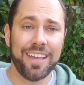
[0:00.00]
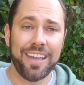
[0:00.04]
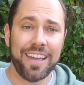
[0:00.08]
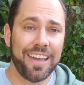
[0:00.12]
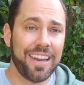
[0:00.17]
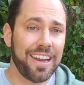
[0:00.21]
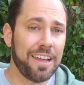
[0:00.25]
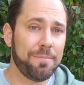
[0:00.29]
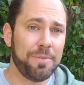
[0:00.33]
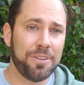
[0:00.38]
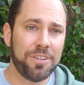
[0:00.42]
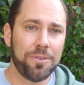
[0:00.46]

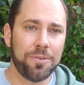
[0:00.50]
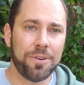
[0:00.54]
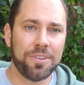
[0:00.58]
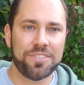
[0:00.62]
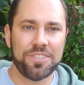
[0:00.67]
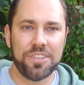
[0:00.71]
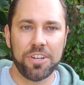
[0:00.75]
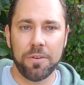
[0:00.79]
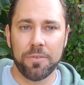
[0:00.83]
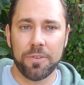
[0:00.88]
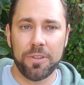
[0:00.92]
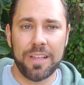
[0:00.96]
And I've been
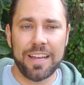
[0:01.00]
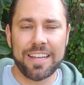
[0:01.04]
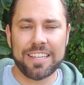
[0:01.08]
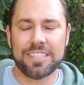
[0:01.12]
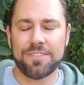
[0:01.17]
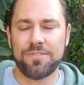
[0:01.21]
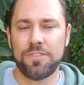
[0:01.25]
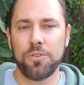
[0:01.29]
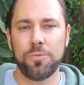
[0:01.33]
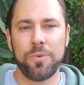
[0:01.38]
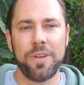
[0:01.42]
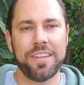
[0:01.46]
noticing over the
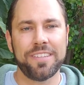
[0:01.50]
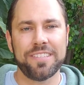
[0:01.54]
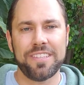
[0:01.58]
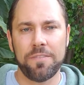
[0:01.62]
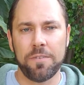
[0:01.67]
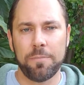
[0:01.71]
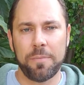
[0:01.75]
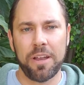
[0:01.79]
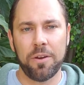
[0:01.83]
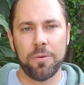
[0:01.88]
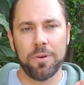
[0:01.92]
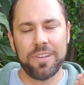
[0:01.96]
last few weeks,
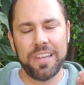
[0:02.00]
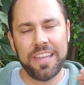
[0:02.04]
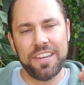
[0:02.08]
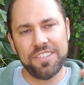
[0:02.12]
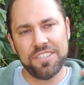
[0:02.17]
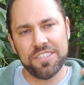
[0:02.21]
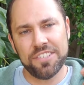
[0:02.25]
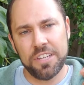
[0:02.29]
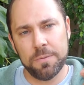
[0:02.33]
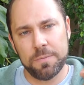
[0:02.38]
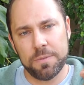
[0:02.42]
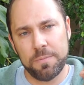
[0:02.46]
even my
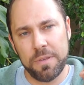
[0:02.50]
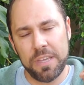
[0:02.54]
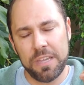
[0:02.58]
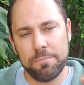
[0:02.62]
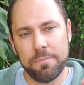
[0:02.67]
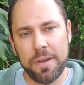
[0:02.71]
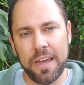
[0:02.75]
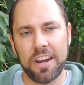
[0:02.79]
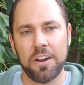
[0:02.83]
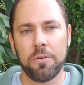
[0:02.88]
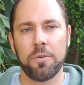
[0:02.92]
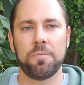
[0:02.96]
relationships being
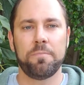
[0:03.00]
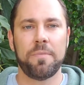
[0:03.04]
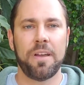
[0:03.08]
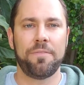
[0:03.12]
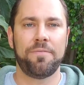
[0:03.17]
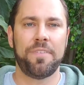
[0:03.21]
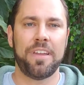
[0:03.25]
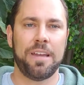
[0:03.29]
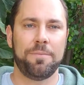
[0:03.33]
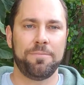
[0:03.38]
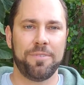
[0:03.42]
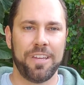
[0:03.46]
better with my
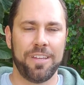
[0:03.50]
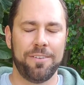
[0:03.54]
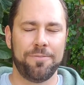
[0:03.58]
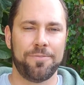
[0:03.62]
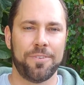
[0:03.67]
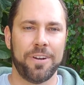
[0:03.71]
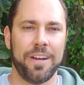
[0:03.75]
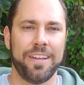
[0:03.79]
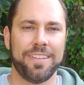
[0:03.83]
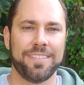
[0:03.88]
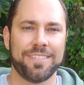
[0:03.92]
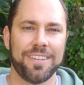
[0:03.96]
family and
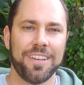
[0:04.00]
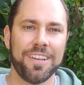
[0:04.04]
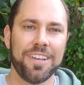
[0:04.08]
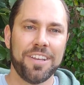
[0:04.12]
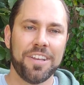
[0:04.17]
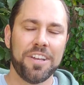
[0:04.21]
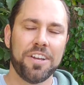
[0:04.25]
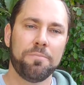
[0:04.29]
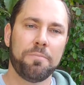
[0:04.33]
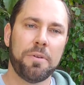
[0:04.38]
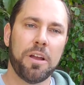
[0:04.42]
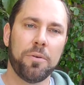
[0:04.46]
friends,
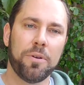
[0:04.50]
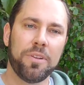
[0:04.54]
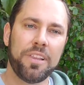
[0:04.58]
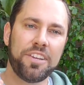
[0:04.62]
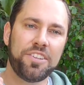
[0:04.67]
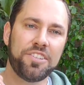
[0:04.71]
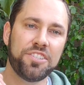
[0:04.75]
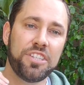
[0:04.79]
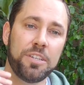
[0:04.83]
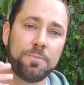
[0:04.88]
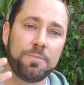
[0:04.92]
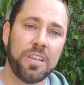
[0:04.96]
my
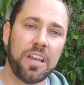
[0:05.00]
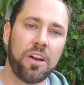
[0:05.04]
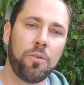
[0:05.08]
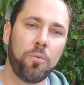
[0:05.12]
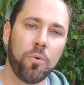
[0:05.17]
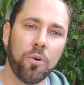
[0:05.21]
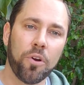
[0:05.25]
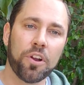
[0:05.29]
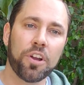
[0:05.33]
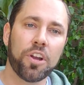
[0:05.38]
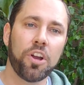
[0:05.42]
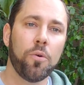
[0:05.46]
relationships at
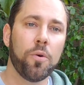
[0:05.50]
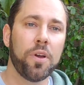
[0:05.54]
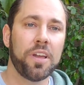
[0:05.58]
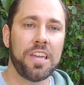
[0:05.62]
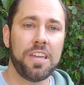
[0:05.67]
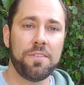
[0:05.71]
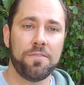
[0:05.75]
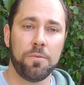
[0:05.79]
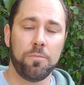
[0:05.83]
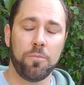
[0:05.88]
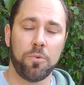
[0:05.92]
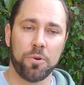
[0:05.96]
work going
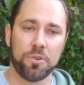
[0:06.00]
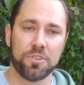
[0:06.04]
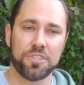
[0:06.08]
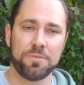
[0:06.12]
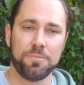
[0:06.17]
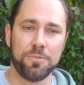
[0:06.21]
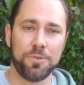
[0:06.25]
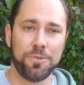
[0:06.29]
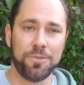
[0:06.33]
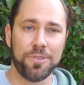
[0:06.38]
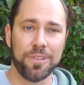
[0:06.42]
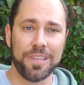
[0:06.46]
even more
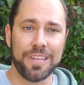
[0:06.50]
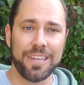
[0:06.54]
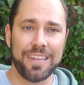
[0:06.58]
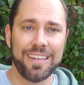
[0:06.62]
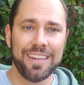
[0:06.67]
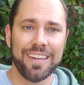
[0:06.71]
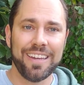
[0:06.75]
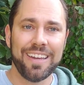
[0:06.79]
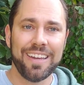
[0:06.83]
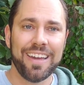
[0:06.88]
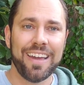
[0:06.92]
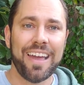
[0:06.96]
smoothly,
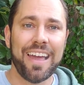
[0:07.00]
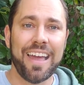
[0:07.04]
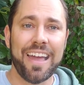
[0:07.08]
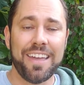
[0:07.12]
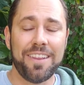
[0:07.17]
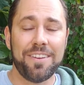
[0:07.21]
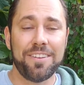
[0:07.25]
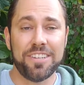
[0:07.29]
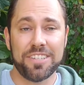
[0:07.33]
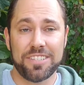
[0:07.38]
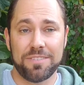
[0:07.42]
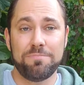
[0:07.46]

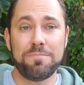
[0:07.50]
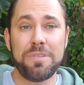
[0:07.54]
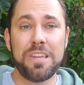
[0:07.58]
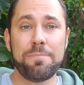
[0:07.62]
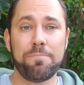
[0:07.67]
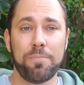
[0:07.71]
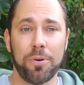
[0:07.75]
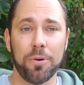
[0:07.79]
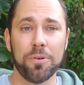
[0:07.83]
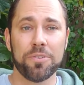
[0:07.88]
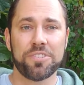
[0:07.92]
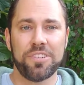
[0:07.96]
and just me
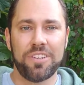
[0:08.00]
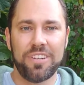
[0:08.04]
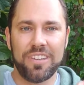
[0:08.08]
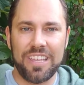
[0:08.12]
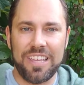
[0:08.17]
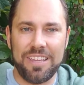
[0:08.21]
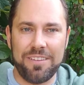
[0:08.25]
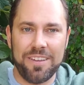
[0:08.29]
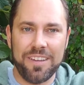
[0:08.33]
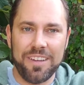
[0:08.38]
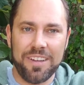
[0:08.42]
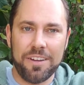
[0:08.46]

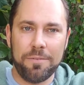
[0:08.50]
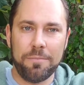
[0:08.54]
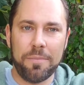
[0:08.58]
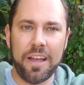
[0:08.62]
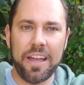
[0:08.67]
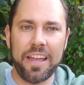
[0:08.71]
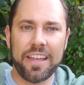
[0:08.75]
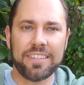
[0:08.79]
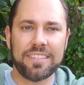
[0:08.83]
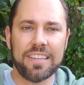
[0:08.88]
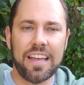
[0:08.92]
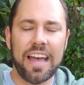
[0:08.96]
personally,
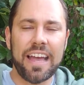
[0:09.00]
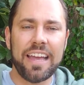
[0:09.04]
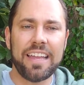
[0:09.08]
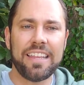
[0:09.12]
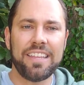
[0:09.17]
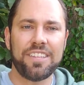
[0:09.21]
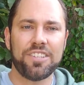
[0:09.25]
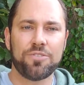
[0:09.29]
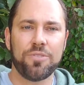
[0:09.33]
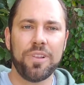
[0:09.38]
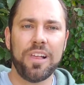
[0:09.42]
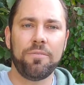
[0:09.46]
my
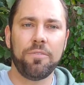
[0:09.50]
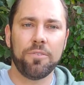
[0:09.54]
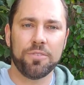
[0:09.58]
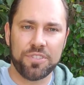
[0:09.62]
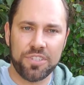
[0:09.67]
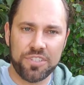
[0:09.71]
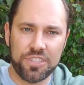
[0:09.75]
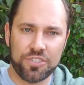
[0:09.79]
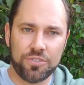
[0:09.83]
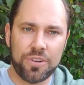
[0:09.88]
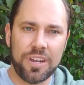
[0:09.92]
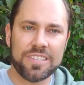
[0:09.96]
anxiety
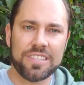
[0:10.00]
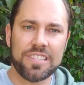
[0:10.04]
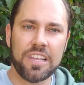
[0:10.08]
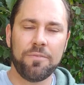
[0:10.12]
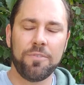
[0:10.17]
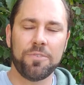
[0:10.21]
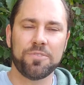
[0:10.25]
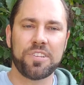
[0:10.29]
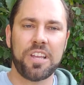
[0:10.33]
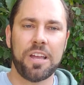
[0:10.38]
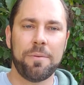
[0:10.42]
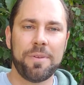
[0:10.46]
levels and stress
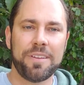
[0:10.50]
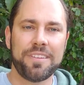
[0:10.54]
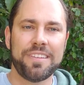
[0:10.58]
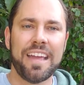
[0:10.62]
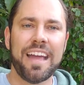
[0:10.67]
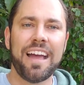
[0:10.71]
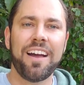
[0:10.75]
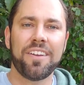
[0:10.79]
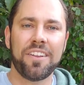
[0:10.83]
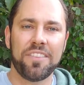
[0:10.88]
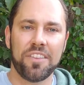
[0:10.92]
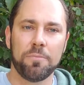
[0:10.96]
levels coming
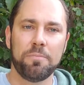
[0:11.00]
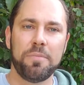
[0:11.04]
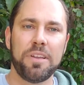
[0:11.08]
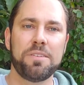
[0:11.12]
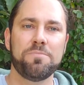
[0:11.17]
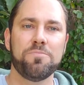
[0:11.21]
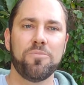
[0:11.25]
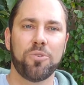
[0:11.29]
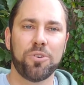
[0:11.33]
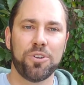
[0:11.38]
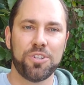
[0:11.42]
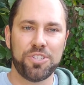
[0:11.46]
down, and there
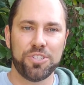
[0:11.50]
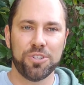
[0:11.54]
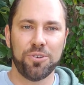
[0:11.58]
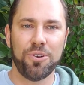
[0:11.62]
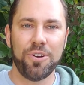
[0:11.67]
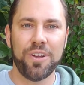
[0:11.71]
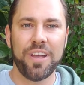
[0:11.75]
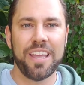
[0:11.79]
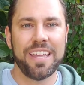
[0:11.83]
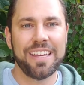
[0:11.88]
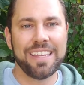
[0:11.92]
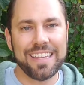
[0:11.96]
being more
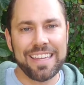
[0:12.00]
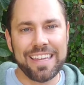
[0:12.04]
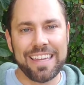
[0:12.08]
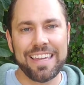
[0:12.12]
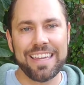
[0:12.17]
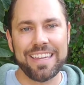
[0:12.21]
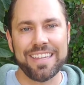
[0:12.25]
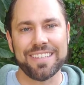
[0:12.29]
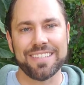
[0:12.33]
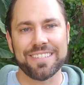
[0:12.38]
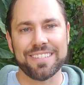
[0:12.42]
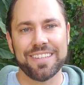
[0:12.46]
joy and
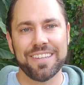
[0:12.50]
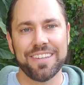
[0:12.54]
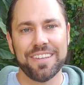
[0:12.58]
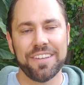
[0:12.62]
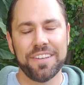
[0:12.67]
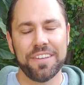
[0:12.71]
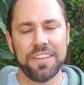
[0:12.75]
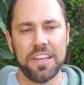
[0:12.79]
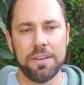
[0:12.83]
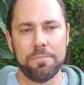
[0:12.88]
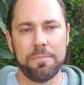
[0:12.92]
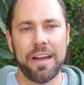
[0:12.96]
ease
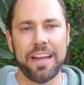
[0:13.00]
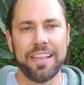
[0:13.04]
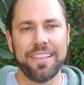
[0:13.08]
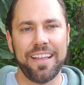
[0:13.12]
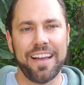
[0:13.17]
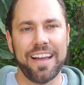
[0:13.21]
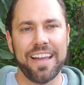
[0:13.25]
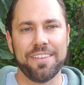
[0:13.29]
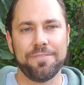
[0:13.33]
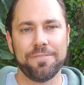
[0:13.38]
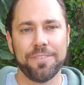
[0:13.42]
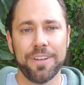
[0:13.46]
in my
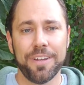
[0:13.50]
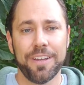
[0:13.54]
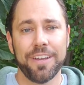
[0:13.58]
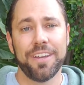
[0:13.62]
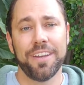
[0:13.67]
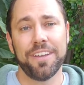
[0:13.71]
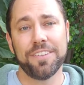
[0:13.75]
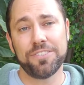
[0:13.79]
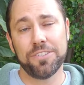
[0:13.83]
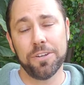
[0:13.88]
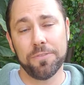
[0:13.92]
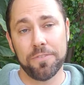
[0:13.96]
life.
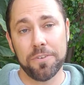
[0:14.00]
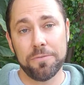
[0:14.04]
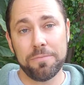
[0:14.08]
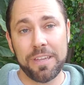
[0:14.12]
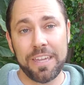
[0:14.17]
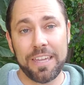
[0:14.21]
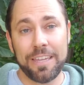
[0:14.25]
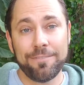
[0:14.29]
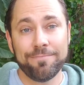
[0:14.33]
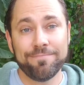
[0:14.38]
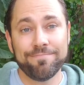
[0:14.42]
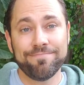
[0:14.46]
And so for
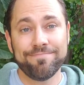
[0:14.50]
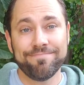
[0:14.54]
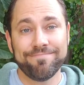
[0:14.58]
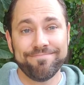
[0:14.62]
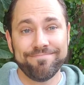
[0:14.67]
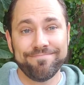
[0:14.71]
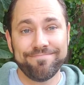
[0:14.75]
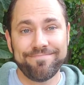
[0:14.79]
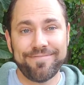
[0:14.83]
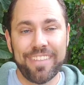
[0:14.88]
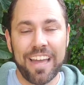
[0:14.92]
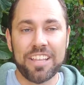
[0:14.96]
me,
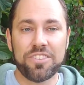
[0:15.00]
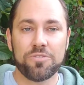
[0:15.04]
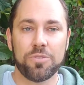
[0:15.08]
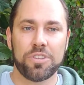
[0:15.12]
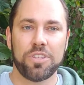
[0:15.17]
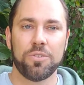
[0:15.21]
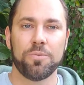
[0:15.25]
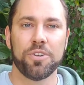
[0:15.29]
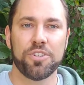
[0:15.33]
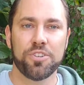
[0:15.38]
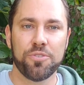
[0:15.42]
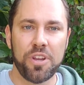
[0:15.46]
that's what
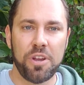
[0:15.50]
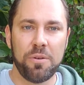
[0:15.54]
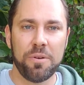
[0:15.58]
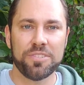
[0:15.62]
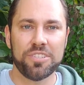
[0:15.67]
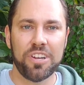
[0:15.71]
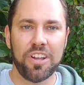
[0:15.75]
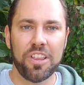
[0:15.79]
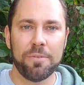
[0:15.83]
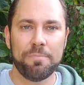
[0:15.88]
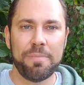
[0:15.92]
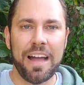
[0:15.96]
the retreat
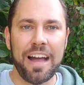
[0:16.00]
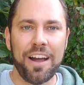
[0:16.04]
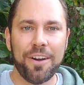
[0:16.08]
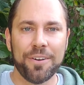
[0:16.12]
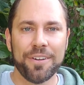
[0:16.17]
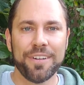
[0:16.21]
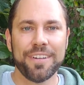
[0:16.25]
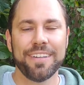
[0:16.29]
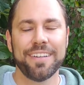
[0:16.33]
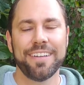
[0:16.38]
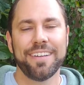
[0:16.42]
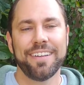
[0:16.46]
was all
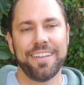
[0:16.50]
about.